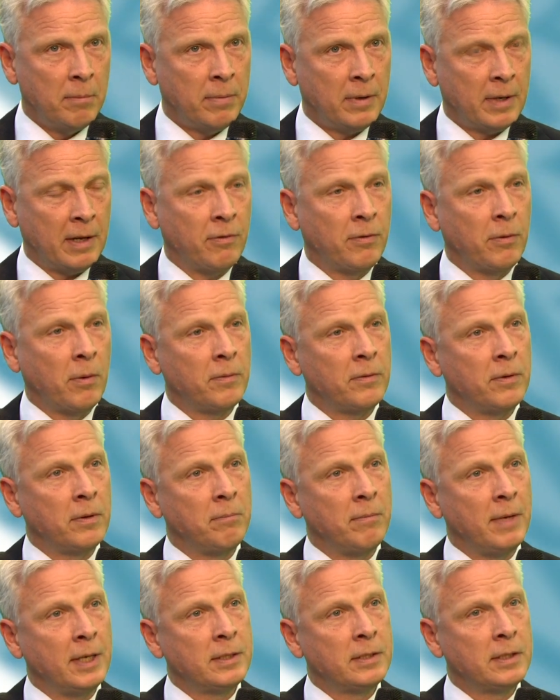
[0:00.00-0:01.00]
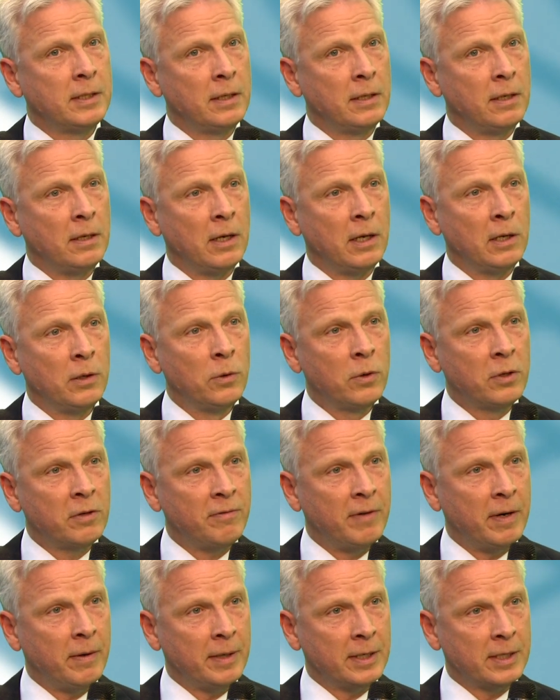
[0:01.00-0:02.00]
But I thought that medicine uh,
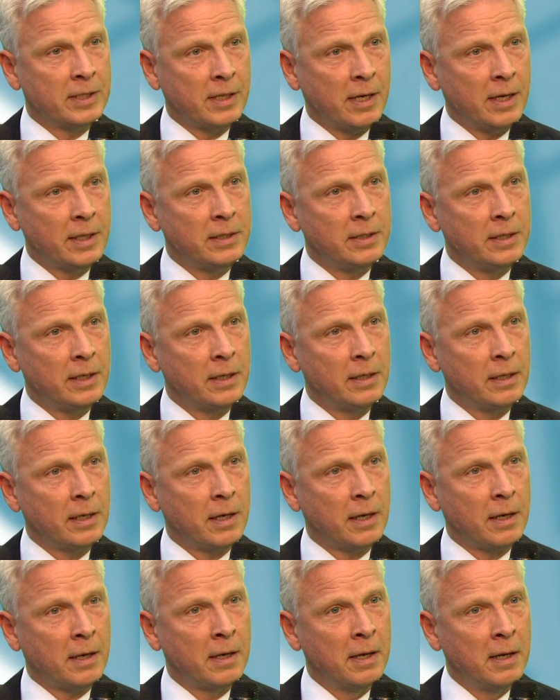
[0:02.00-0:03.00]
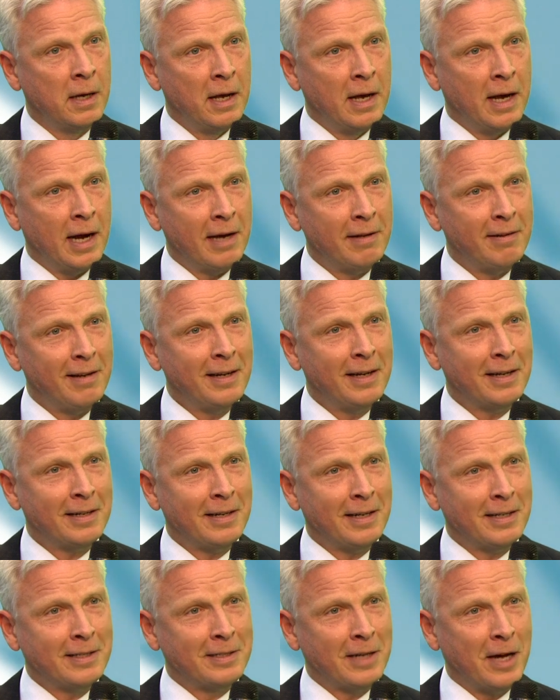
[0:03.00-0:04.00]
looked very exciting. Uh, I think at
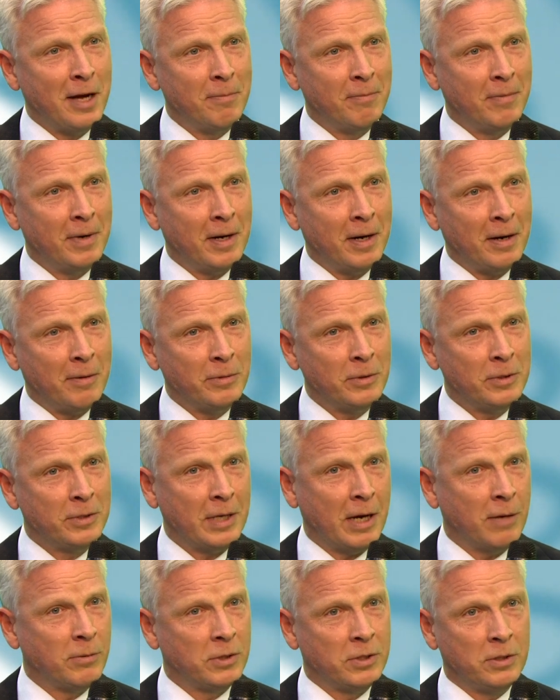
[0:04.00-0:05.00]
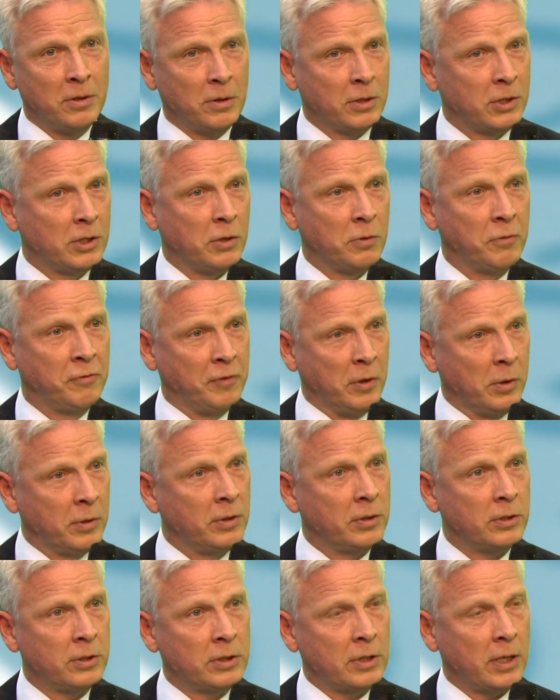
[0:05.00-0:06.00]
that time, where I was, I was not so
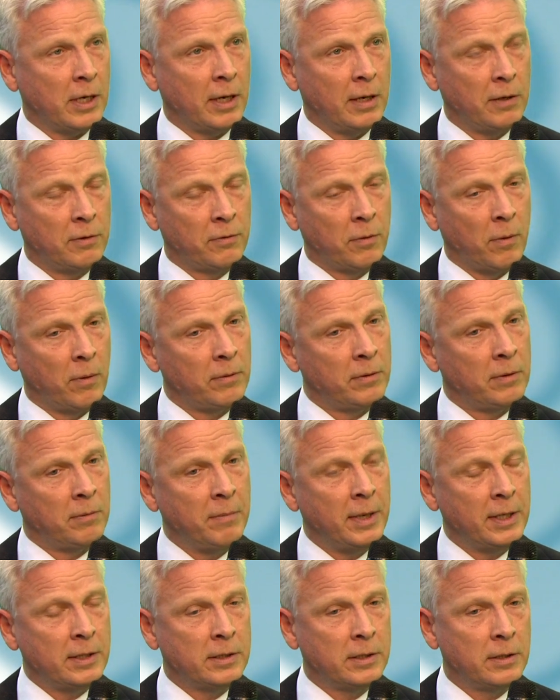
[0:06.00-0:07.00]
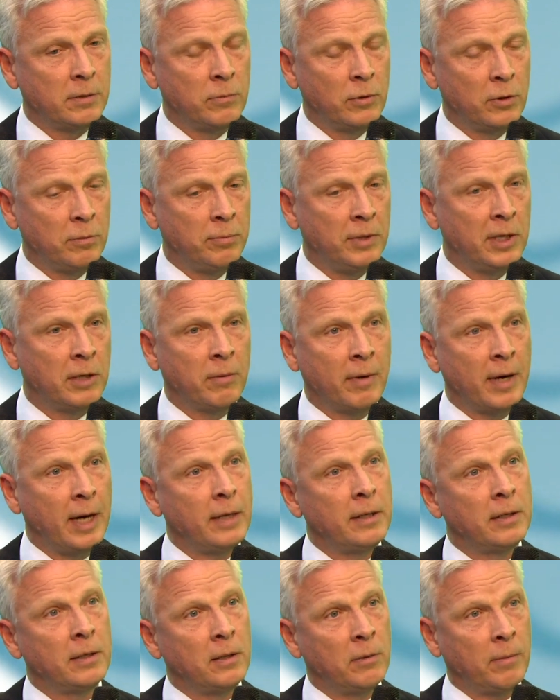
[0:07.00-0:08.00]
focused. I thought that medicine would be
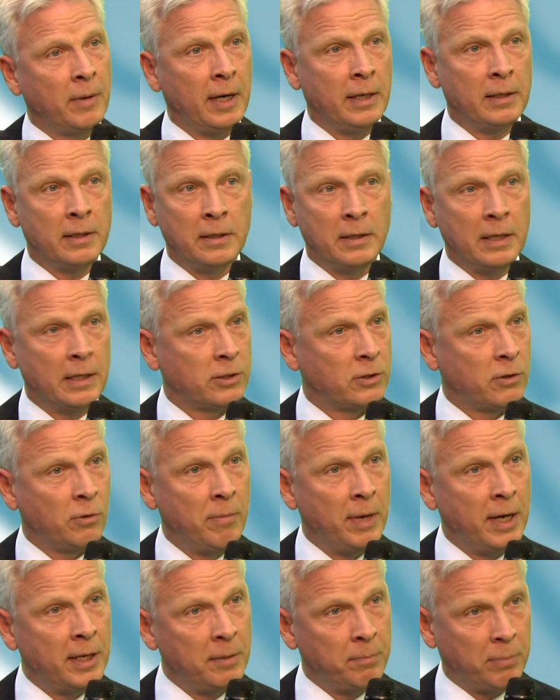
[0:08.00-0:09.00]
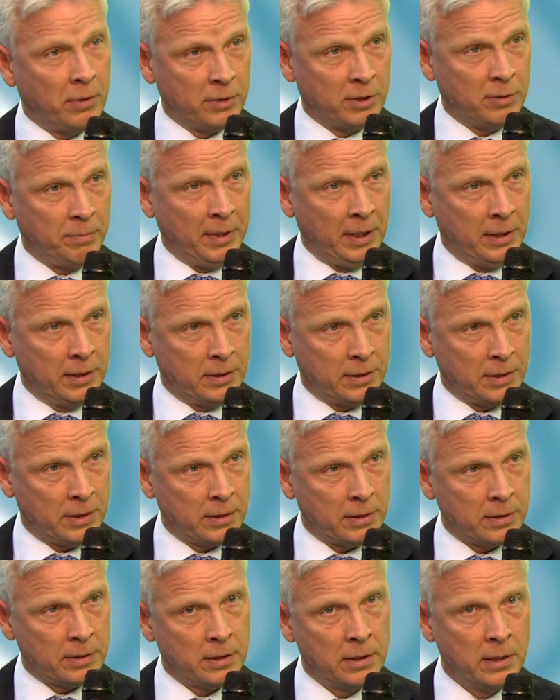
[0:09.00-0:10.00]
great in the way that there's so many
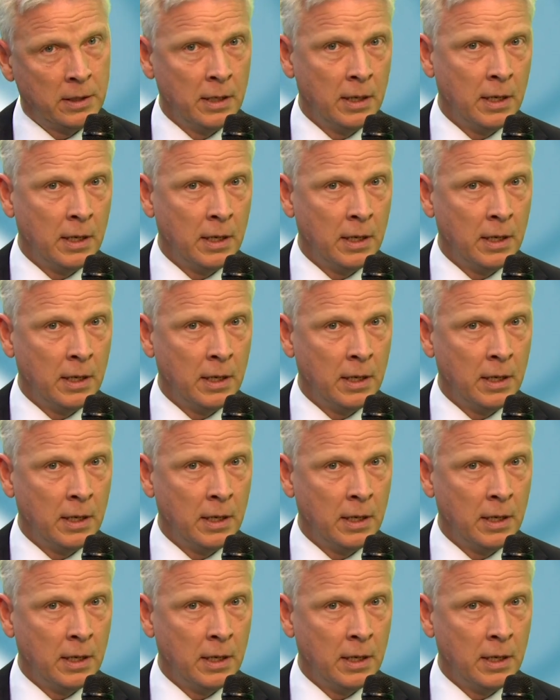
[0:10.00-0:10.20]
possibilities.